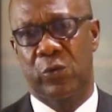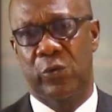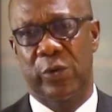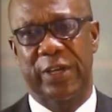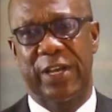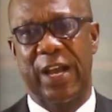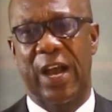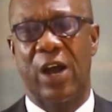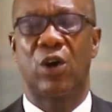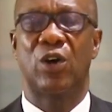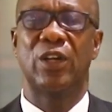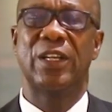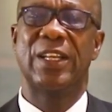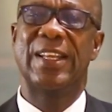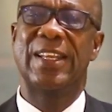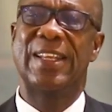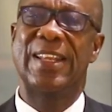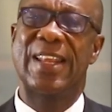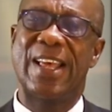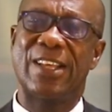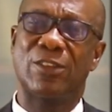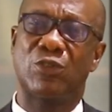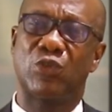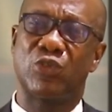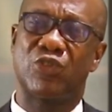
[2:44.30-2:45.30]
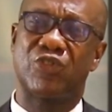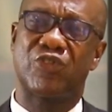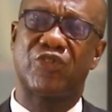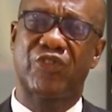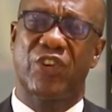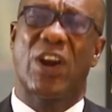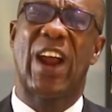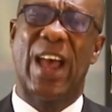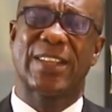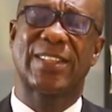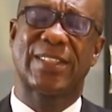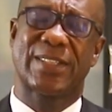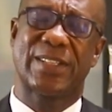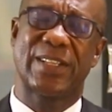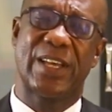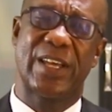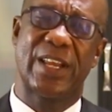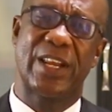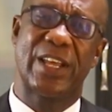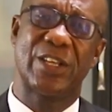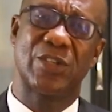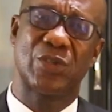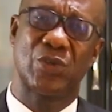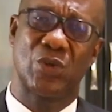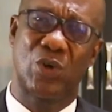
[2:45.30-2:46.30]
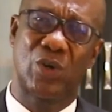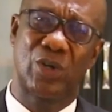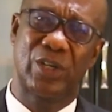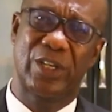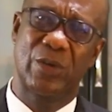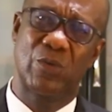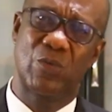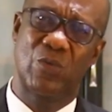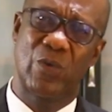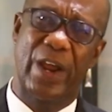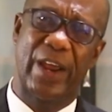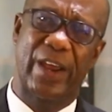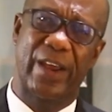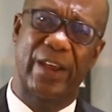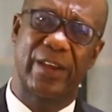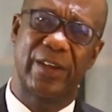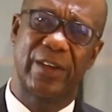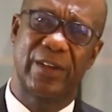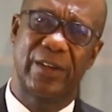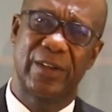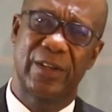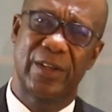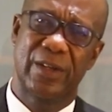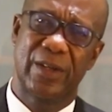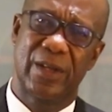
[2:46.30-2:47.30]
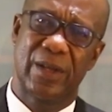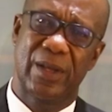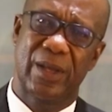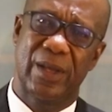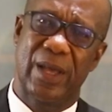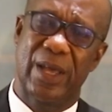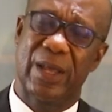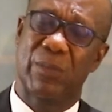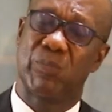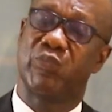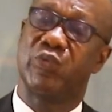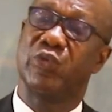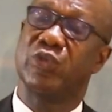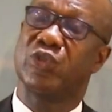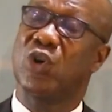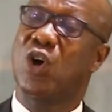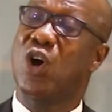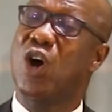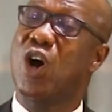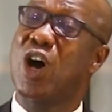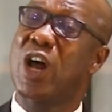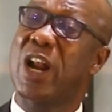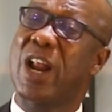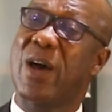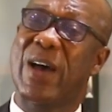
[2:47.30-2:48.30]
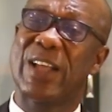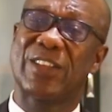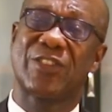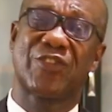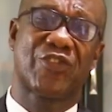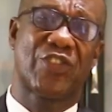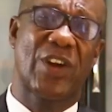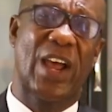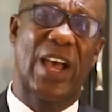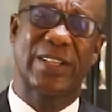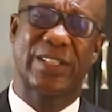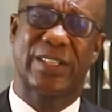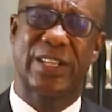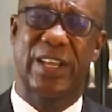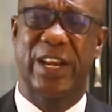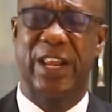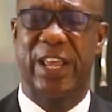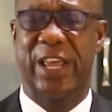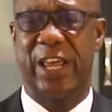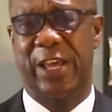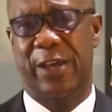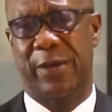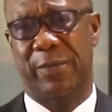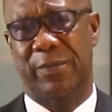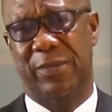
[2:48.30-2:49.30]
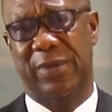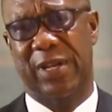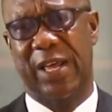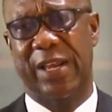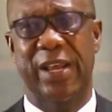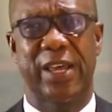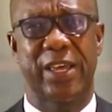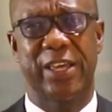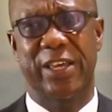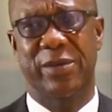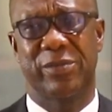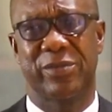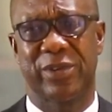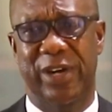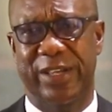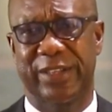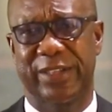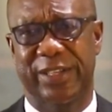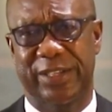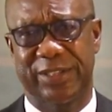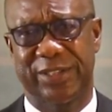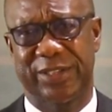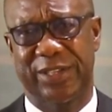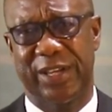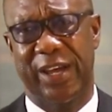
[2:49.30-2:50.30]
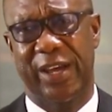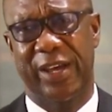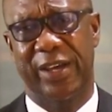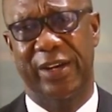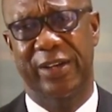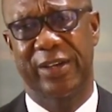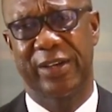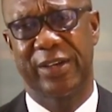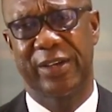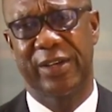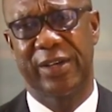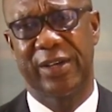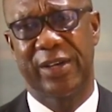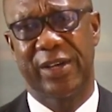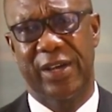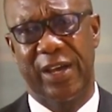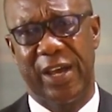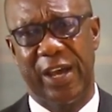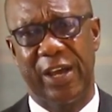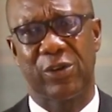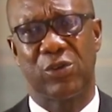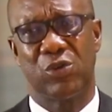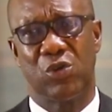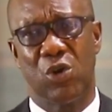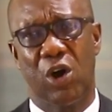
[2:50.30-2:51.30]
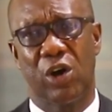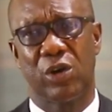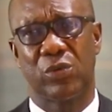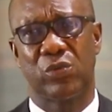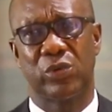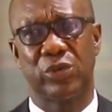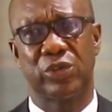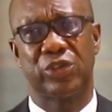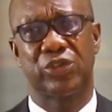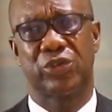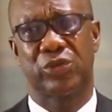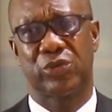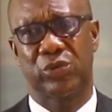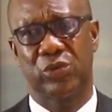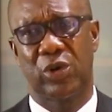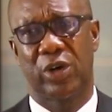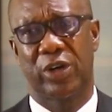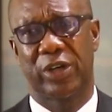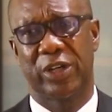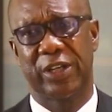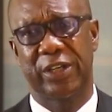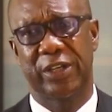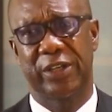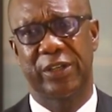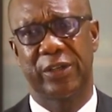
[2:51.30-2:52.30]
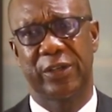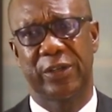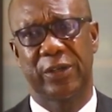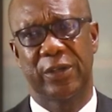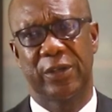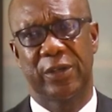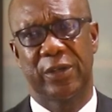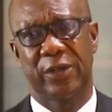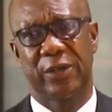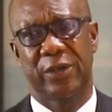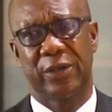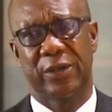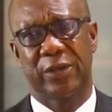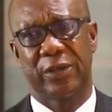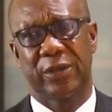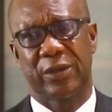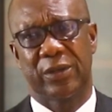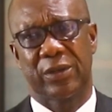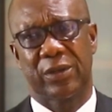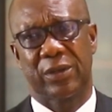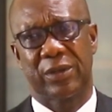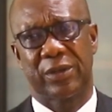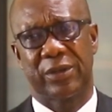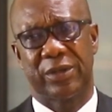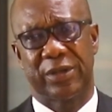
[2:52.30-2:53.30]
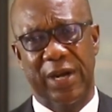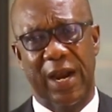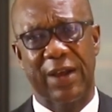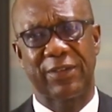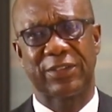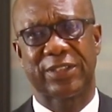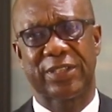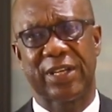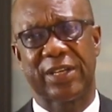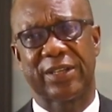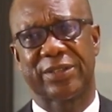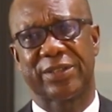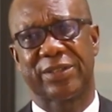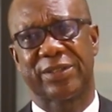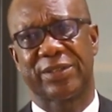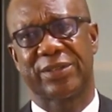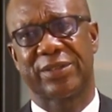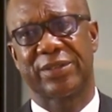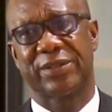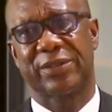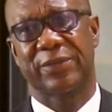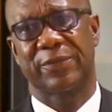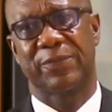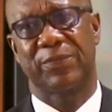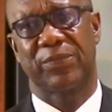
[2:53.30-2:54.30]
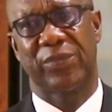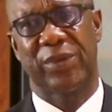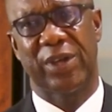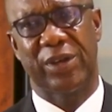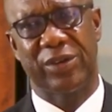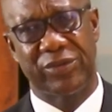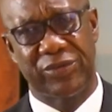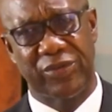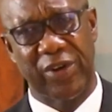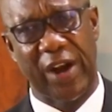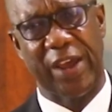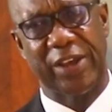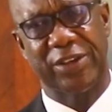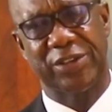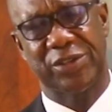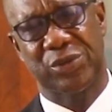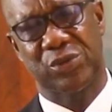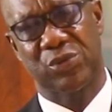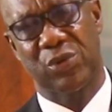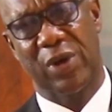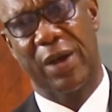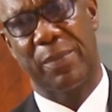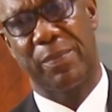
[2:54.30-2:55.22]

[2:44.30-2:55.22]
We can only learn to trust in His holy way and put all our trust in Him, like the hymn writer said, and God will surely grant us the grace to